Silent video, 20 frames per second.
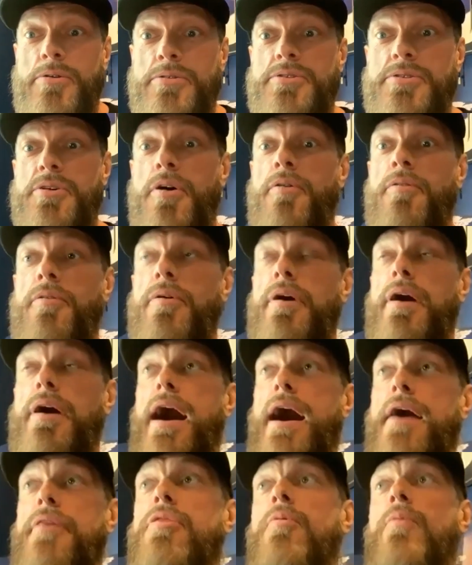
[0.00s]
So
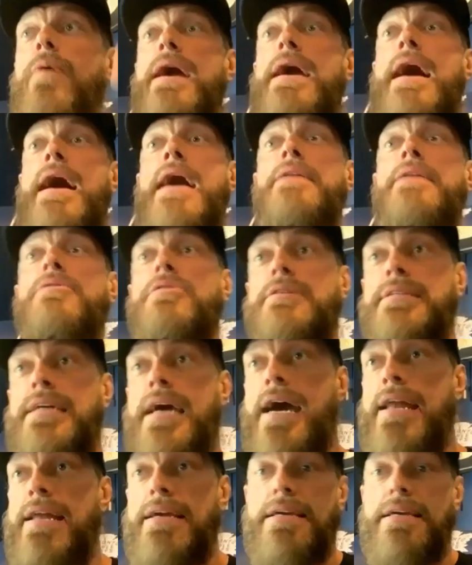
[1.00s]
the way I looked
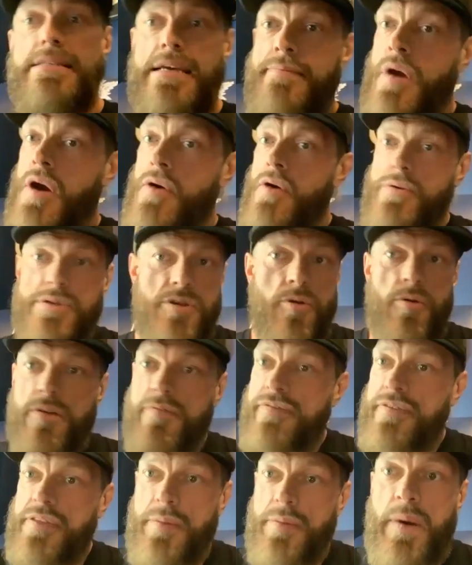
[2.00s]
at it, because I'm always
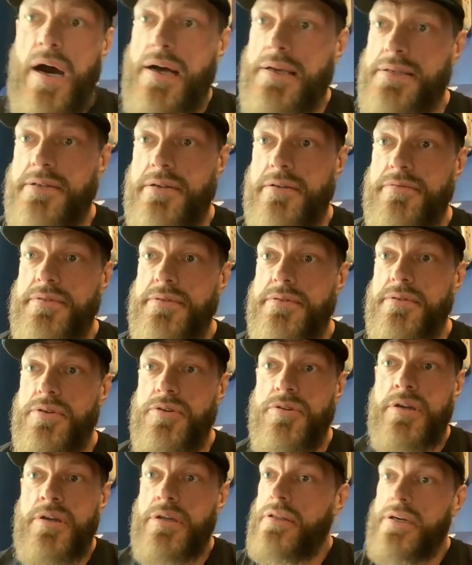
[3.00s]
going for the positives.
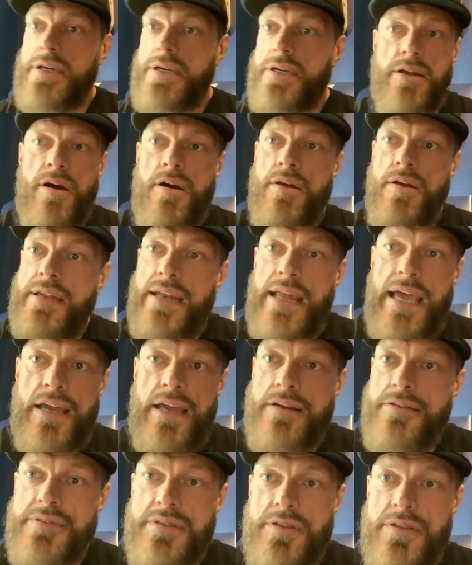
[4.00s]
You can look at all the
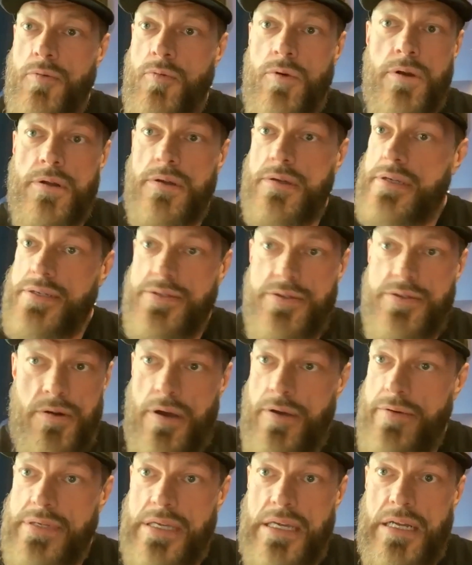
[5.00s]
negatives in the world because
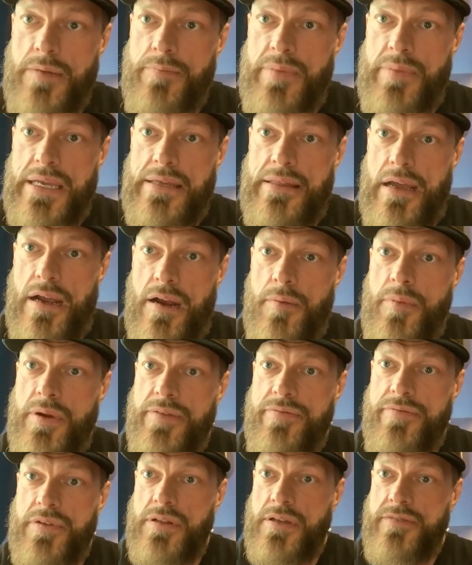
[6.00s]
they're always going to be there.
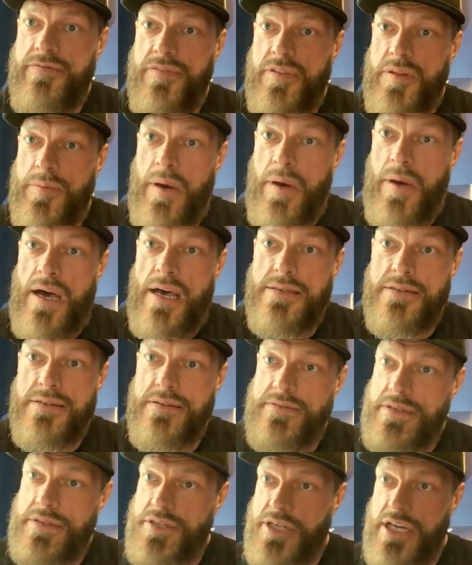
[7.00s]
But if you look for the
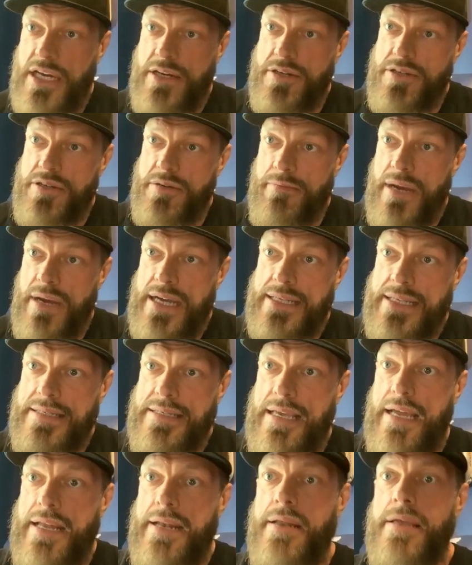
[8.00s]
positives, it changes your
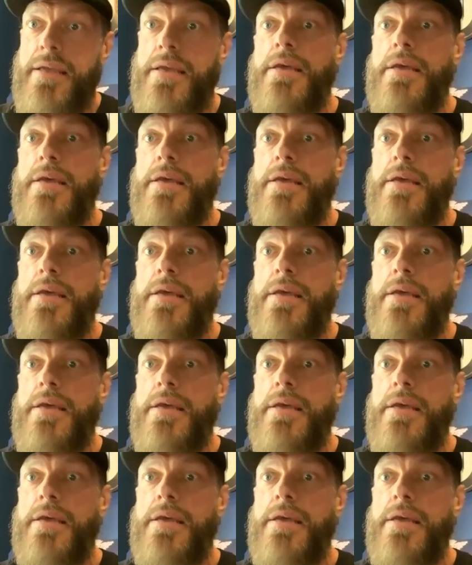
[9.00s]
mindset.